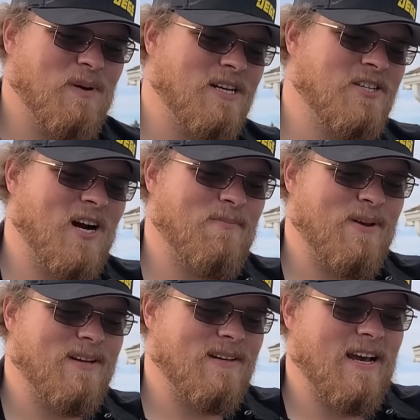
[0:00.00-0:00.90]
Speech Up,
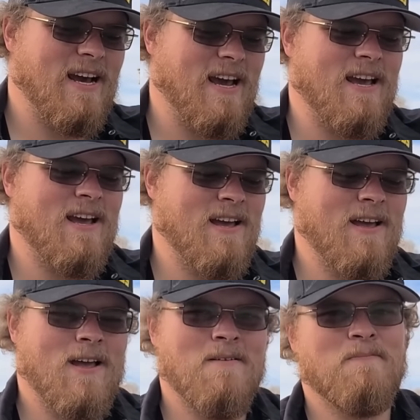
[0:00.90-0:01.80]
and today
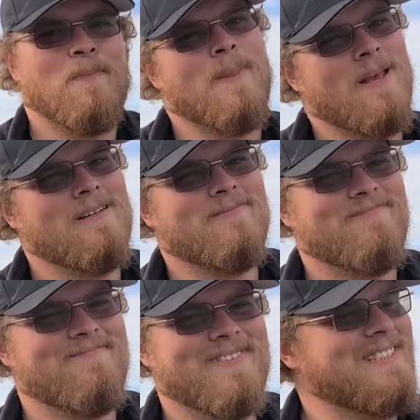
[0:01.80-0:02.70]

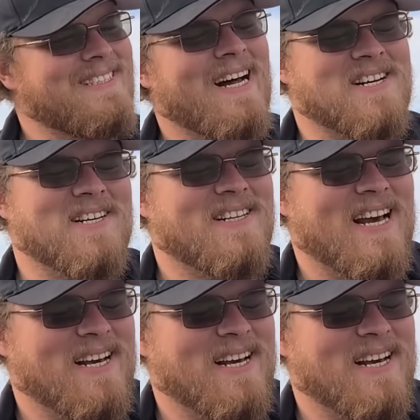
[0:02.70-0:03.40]
it's not a good